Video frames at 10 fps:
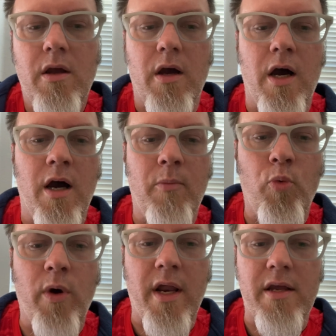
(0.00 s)

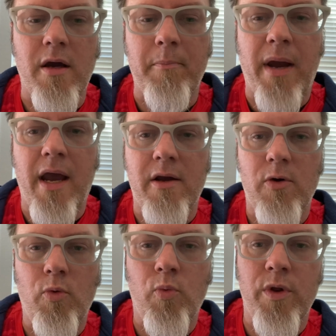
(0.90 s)
When I come back,
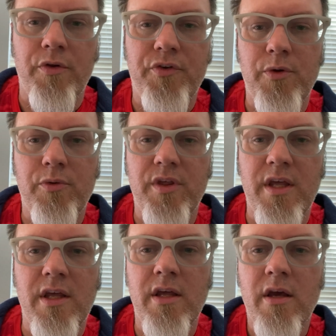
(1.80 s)
we'll do
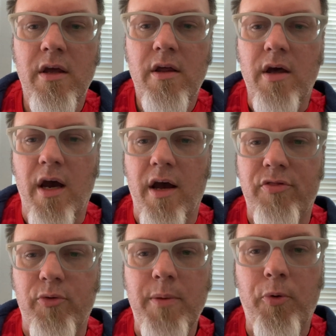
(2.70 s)
the
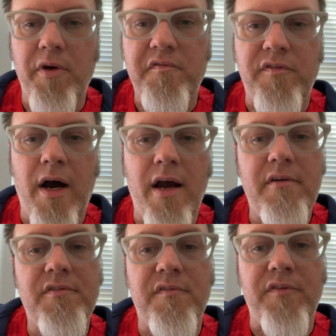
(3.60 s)

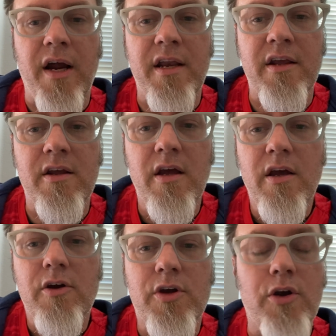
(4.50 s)
3.5, defining
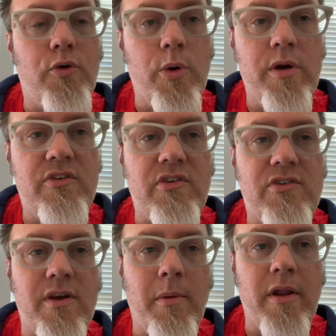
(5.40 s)
congruence and
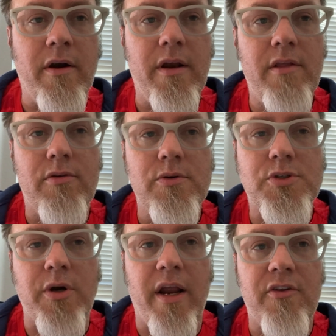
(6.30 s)
similarity through
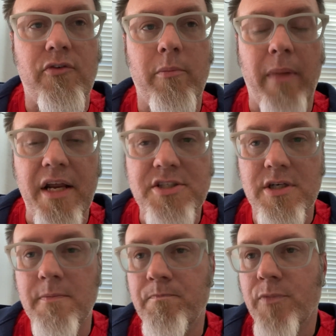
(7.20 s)

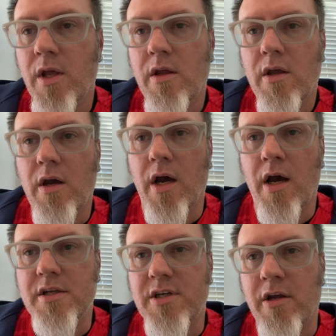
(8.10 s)
transformation,
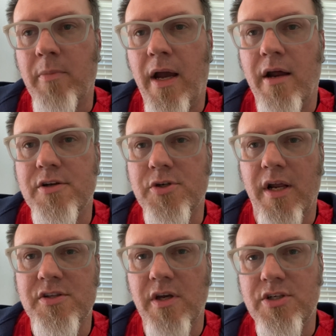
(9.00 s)
talking about how to
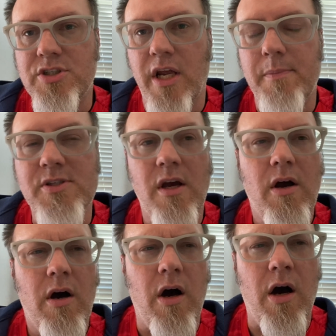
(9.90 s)
translate shapes
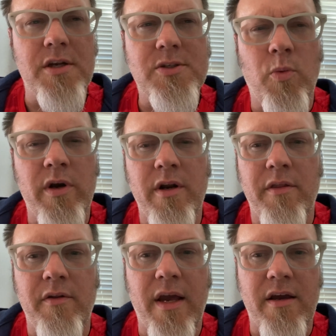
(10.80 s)
onto one
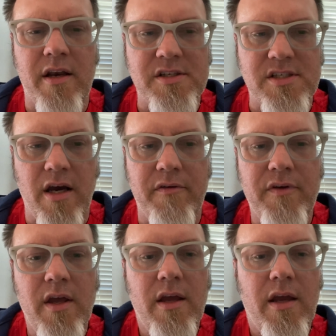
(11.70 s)
another, that kind of stuff.
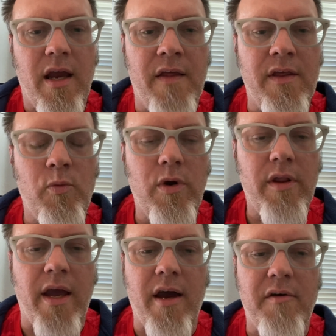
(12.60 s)
And then we'll
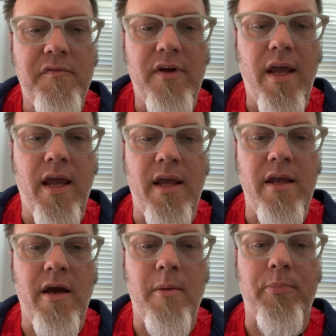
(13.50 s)
have
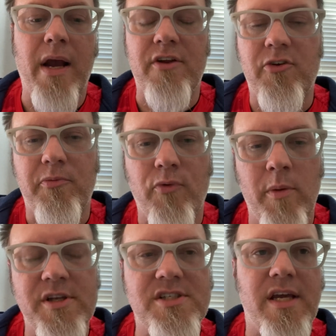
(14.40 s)
a practice
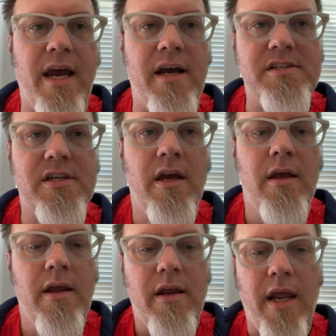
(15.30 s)
performance task,
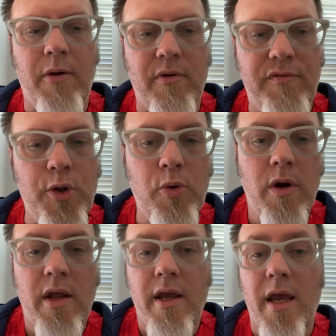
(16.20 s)
a review,
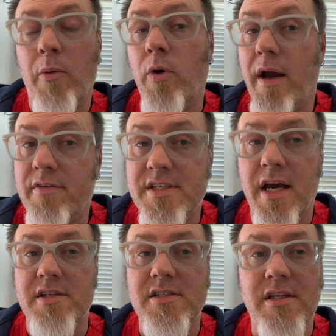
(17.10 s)
and we'll have a
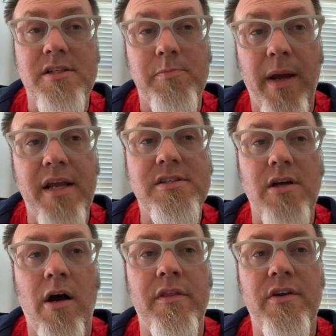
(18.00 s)
test that's based
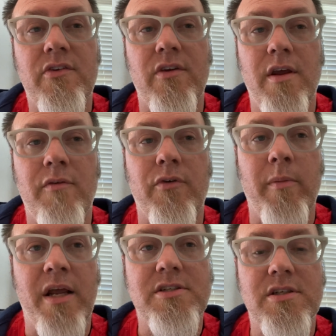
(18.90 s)
on this
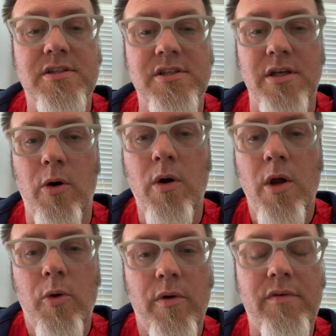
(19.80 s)
information. So
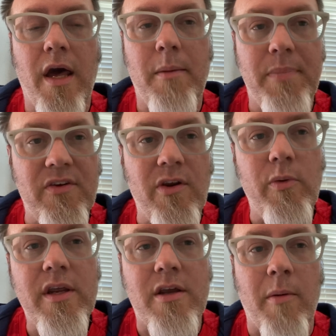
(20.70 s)
we've got a busy
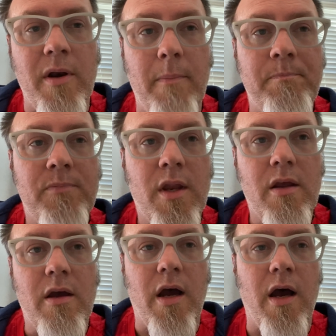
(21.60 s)
week coming up.
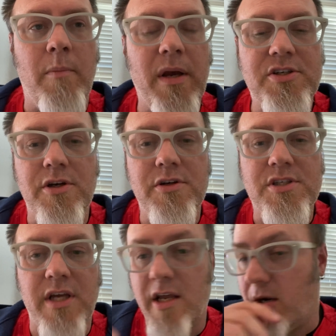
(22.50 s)
Make sure you're
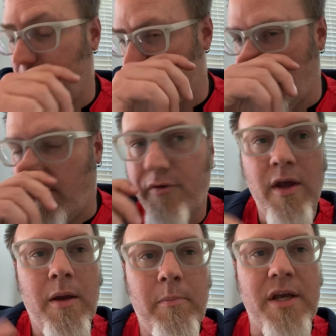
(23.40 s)
staying up with stuff.
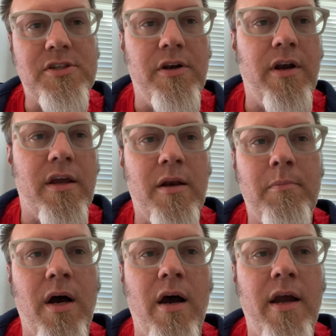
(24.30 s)
Make sure you're not getting
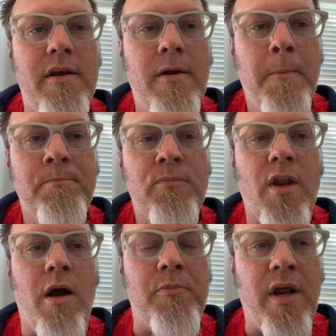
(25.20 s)
behind.
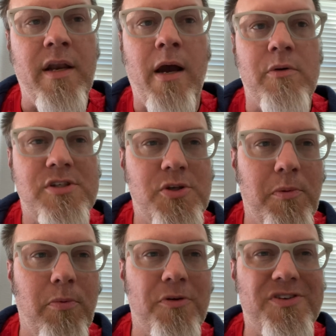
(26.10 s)
Right now, it's Super
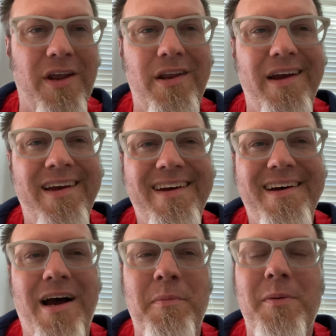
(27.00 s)
Bowl Sunday.
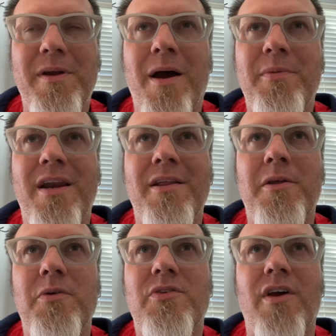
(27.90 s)
I'm going to be updating
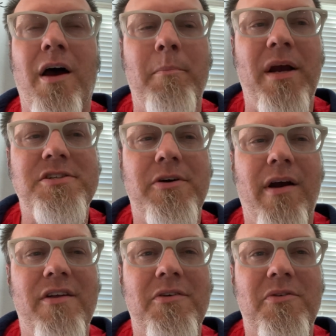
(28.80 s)
those major
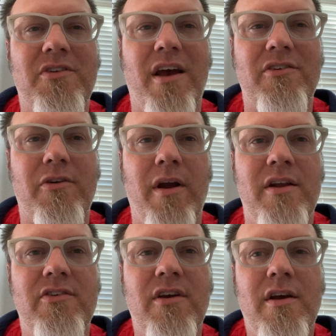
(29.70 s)
grades, those test
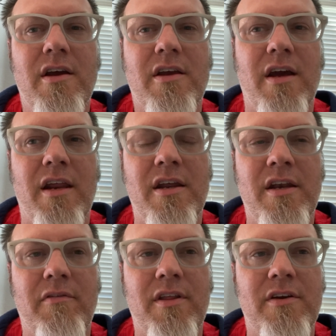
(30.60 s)
grades, kind of getting
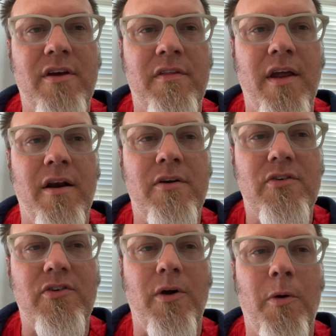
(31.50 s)
everything done there.
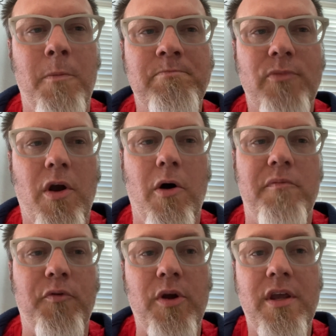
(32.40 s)
So
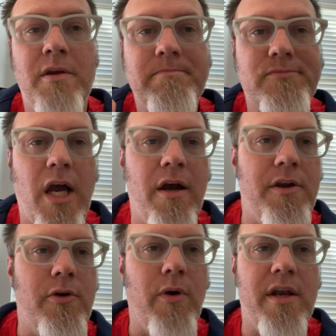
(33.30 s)
hopefully
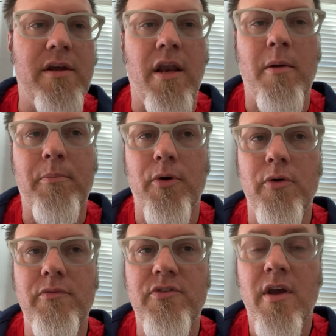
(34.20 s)
your grade kind of
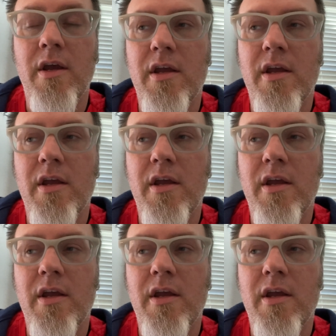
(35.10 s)
improves.